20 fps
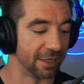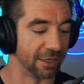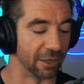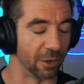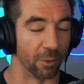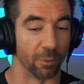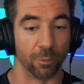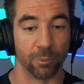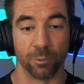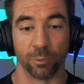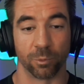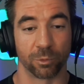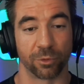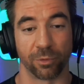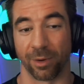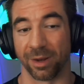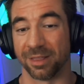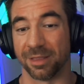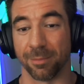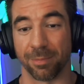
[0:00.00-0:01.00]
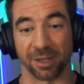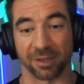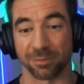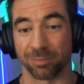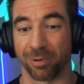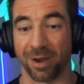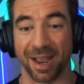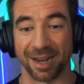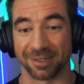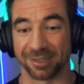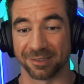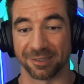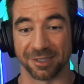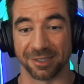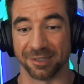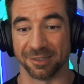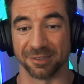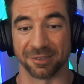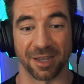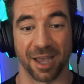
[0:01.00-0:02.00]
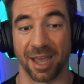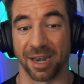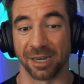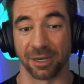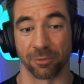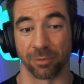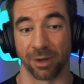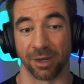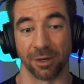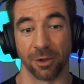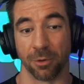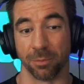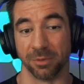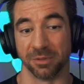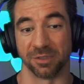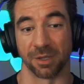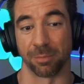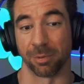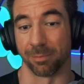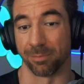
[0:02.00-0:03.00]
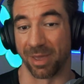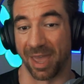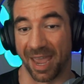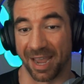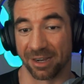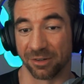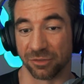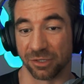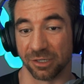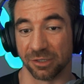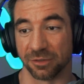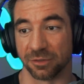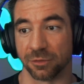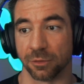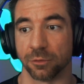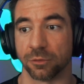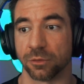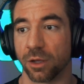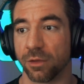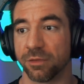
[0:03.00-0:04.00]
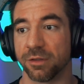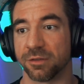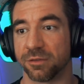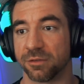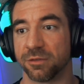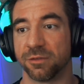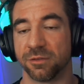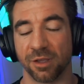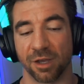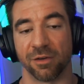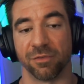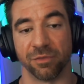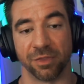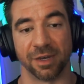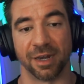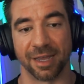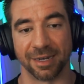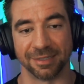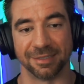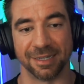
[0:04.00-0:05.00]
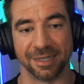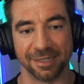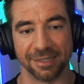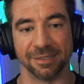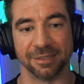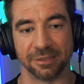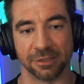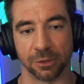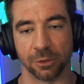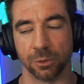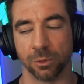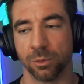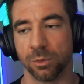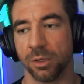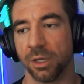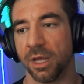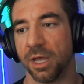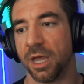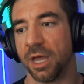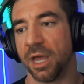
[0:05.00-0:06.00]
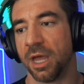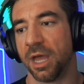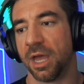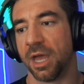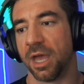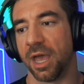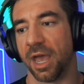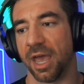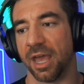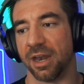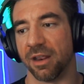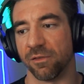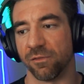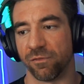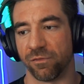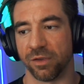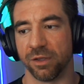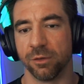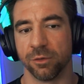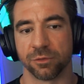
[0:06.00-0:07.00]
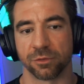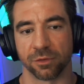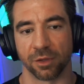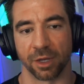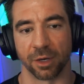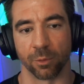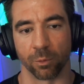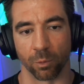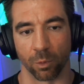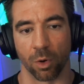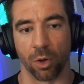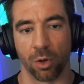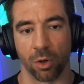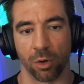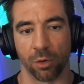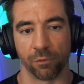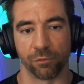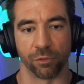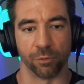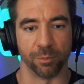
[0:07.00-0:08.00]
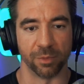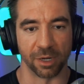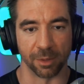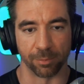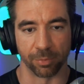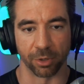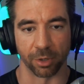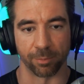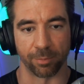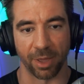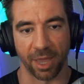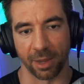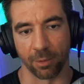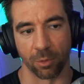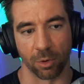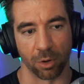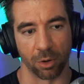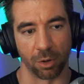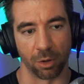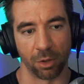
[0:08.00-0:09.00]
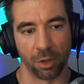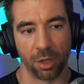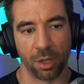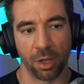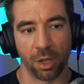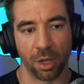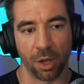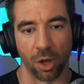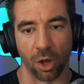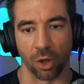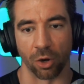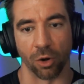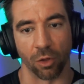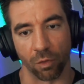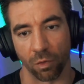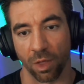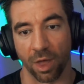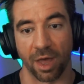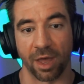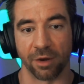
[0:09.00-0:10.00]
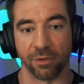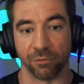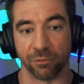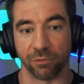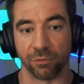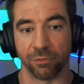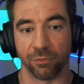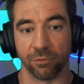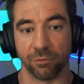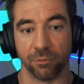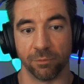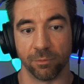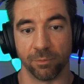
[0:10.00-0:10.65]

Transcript: you know, create the best practices. I didn't create OpenZeppelin packages. There's all this stuff that I didn't do. And it feels like wrong for me to put a paywall on a lot of